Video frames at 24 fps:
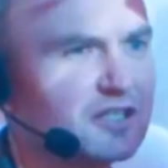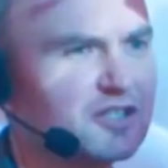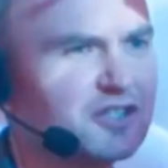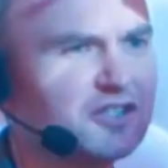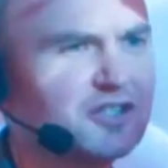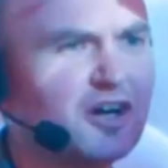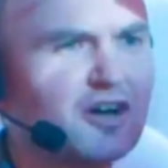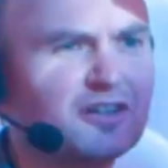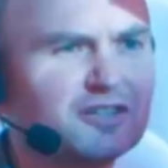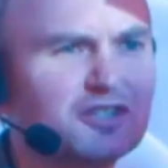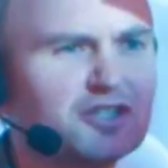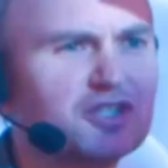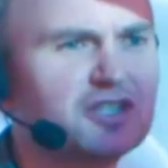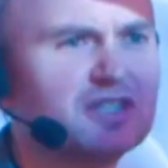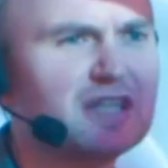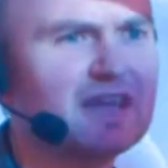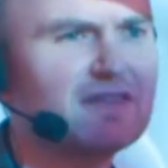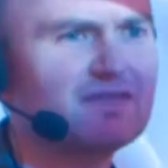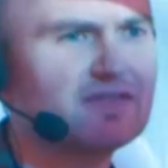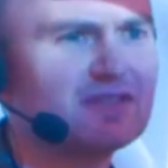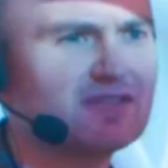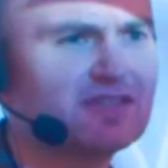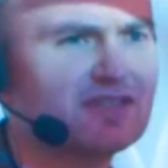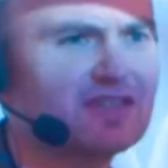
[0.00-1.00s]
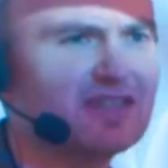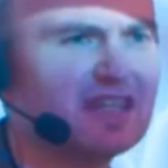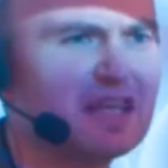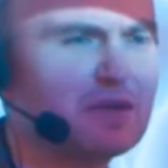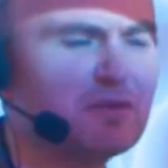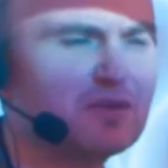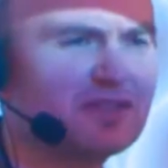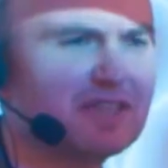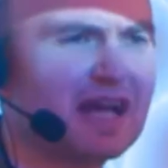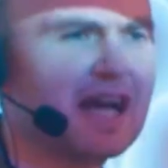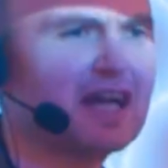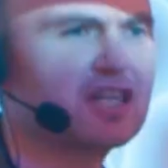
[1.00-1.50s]
So Dr. Stevenson,
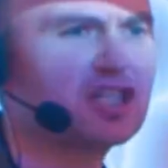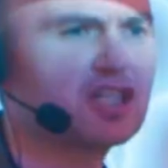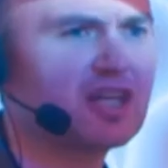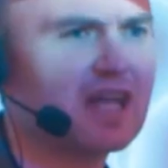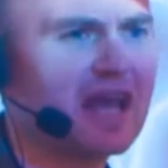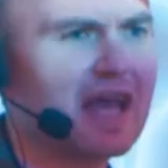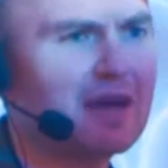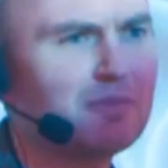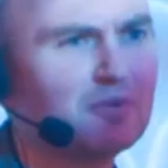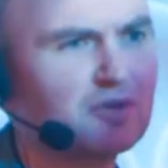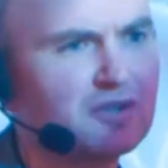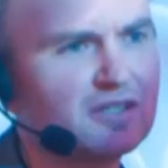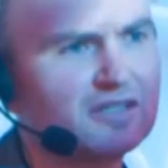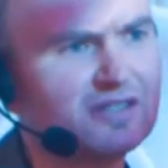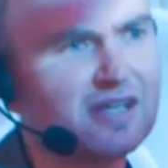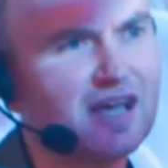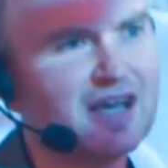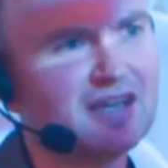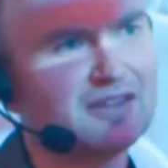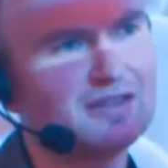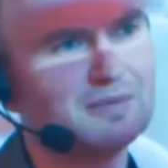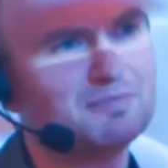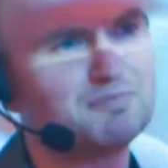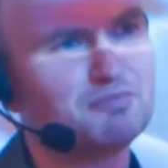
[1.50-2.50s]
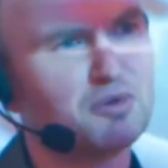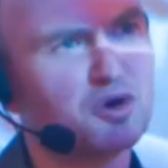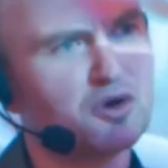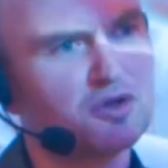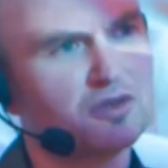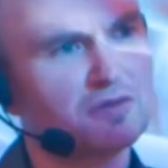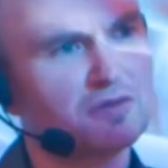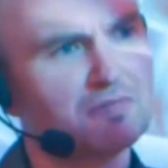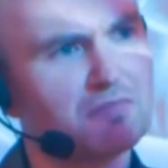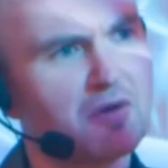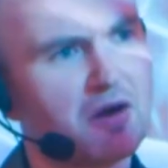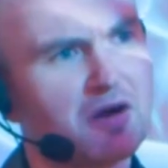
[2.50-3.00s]
he was actually able to take the
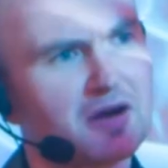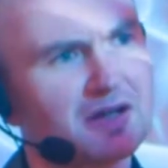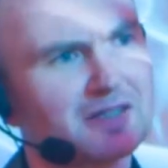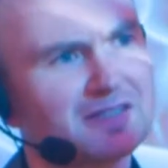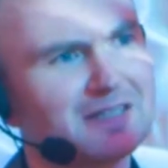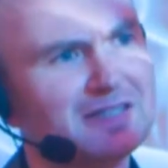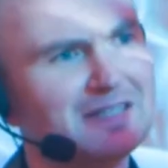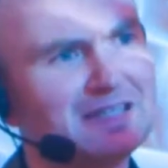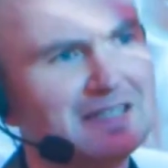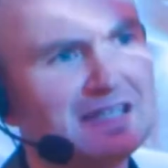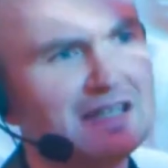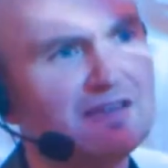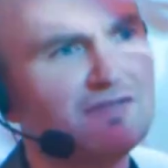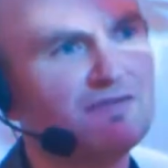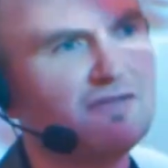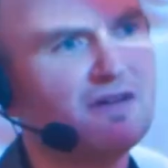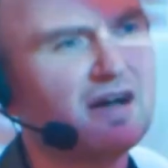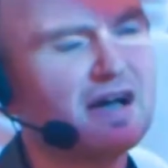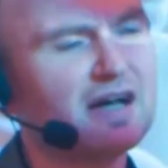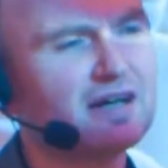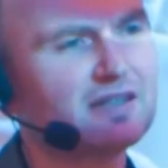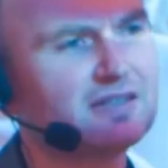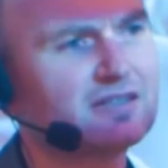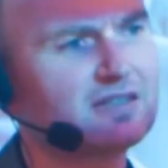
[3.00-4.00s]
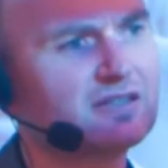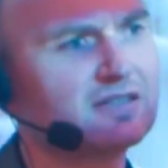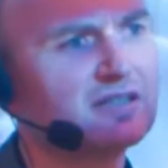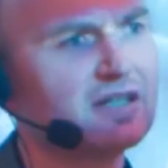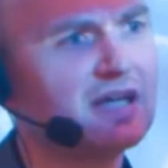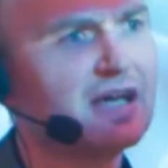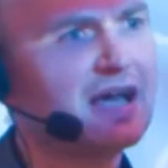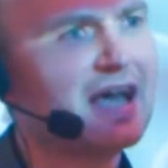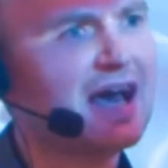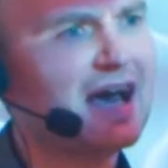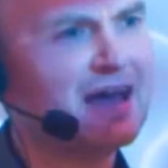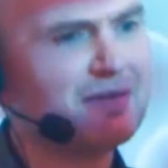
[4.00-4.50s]
birthmarks and defects
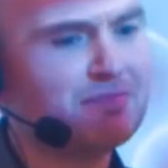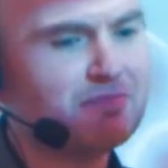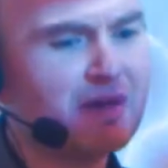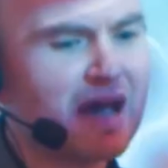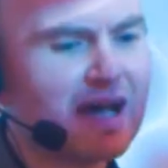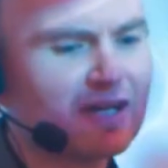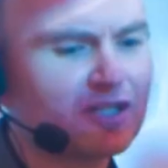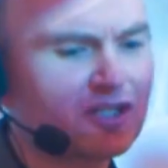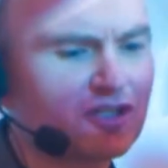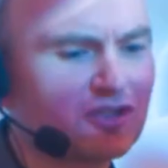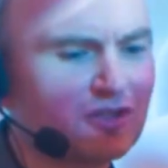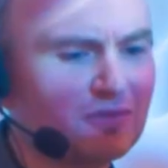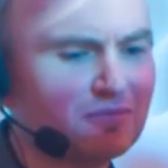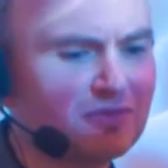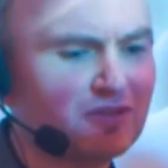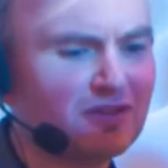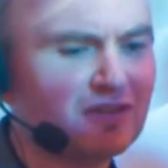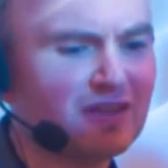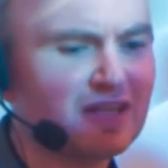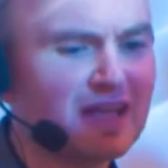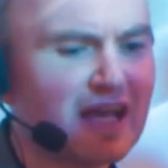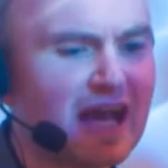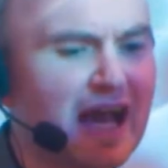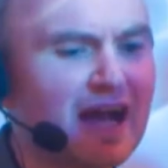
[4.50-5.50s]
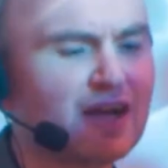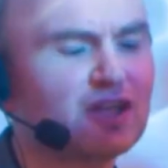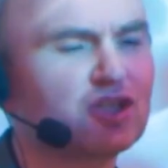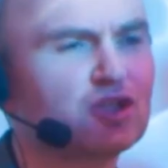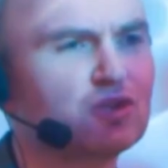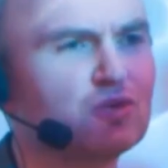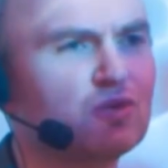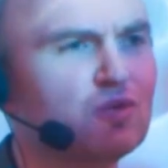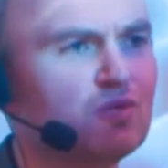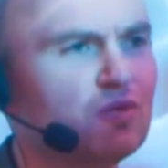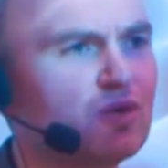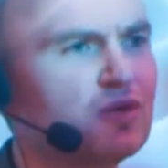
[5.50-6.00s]
and match them to the
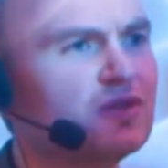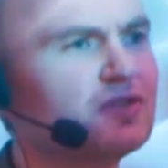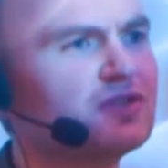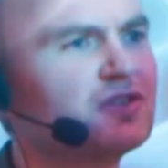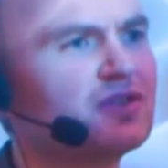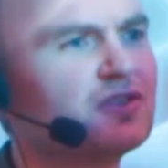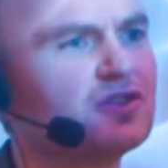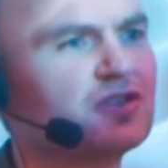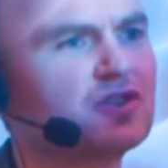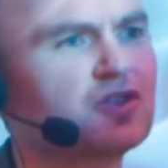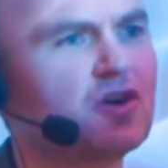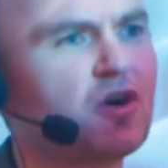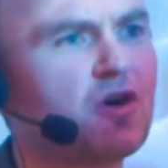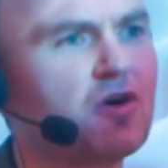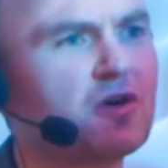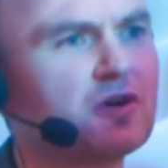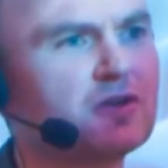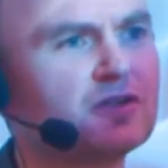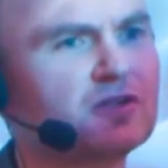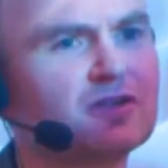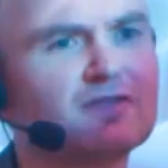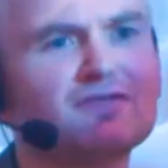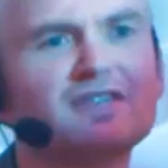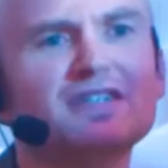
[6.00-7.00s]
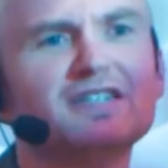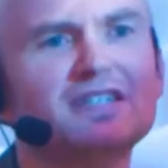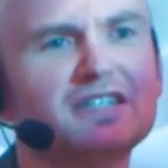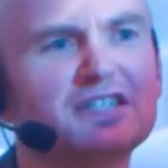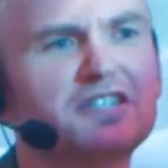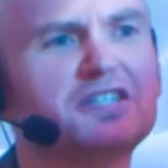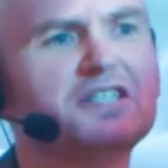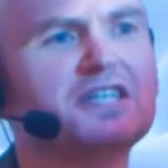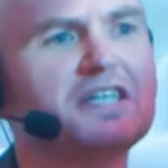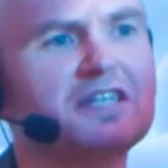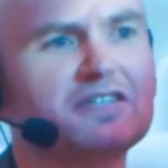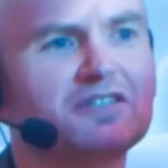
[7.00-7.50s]
actual wounds and scars of the
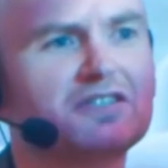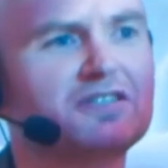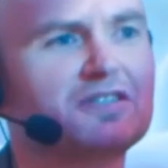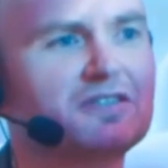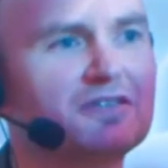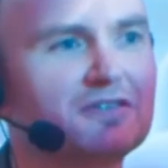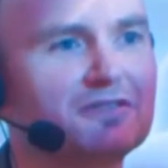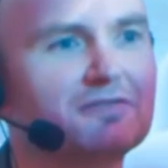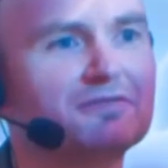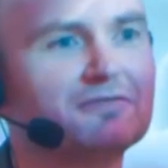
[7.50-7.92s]
deceased.